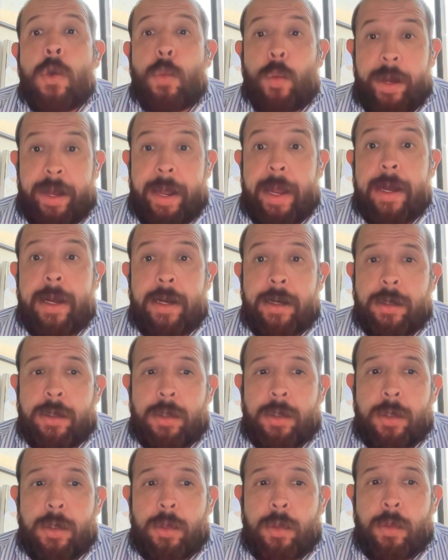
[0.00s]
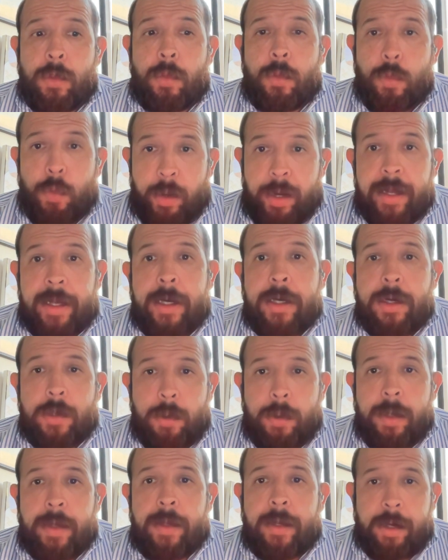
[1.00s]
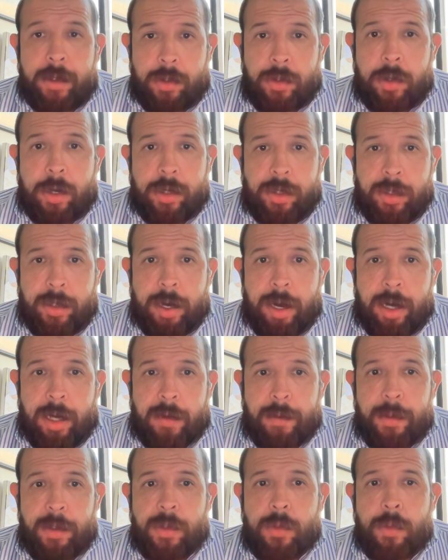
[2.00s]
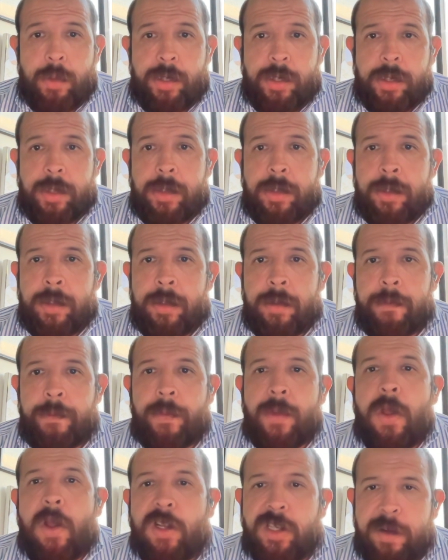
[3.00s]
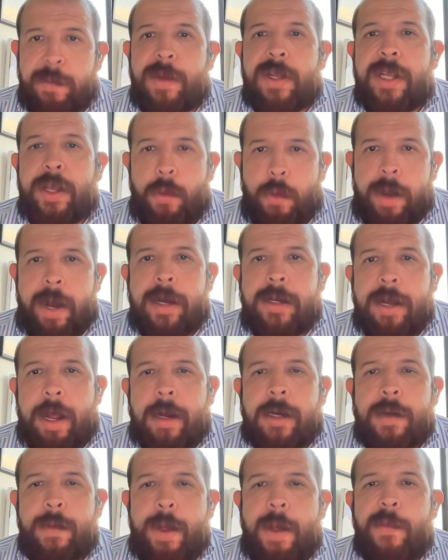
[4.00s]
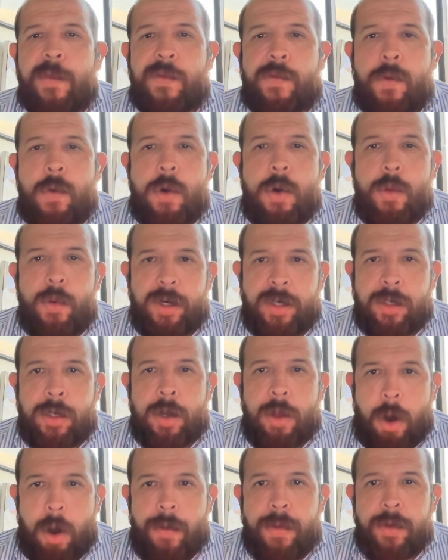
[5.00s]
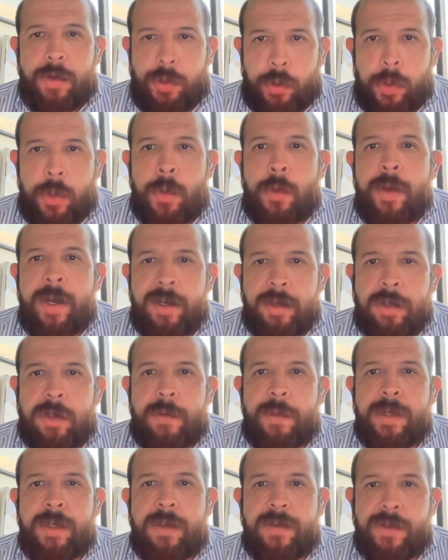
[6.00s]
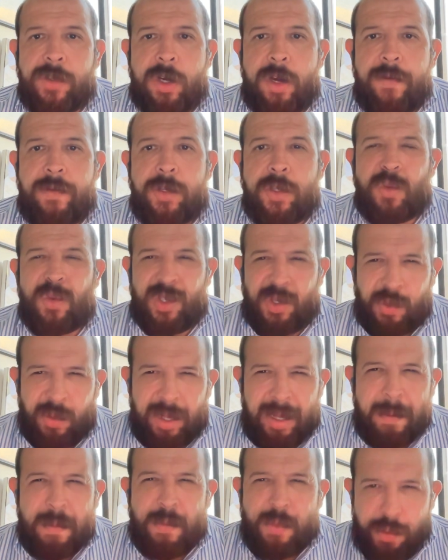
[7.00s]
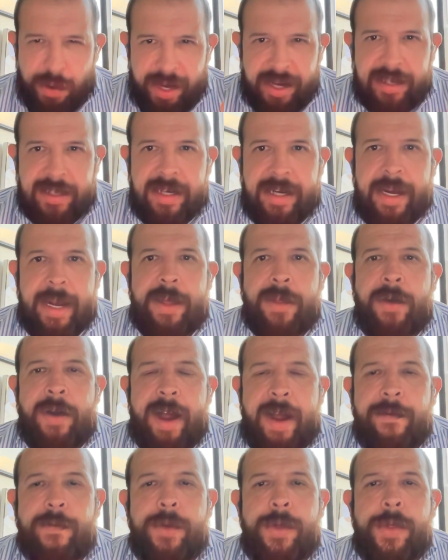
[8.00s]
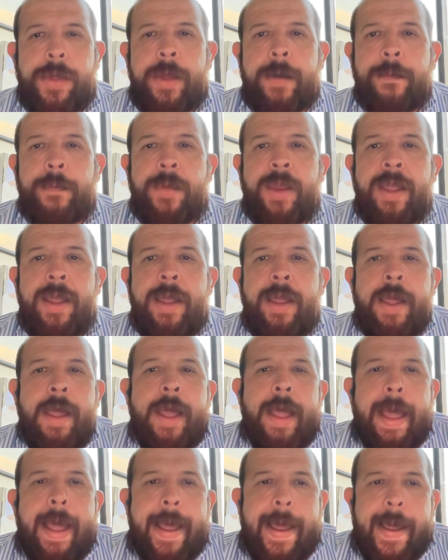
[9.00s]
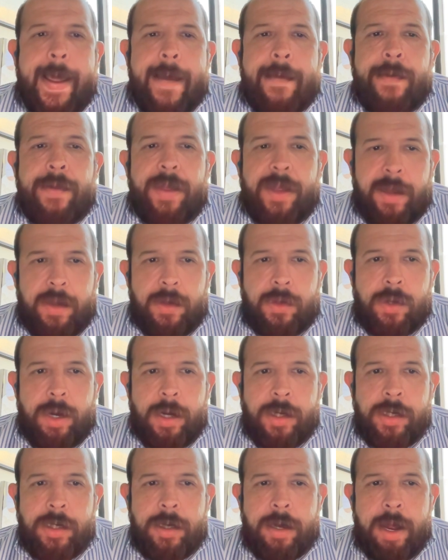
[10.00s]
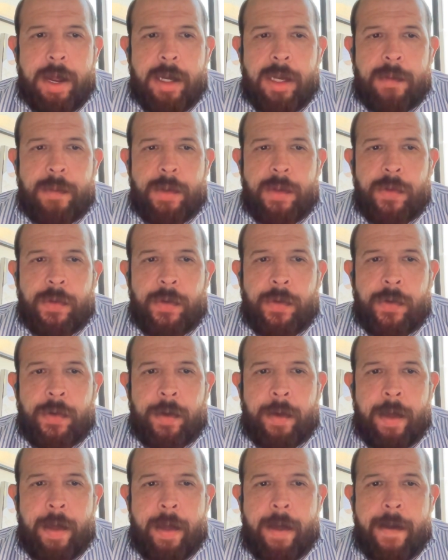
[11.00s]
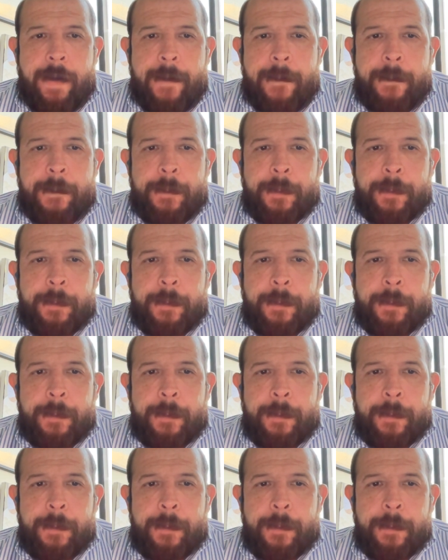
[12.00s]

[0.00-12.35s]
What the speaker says: we get into really doing the construction documents, which is ultimately what I talked about before, which are the true instruments of service, which really brings together everything. And the construction documents are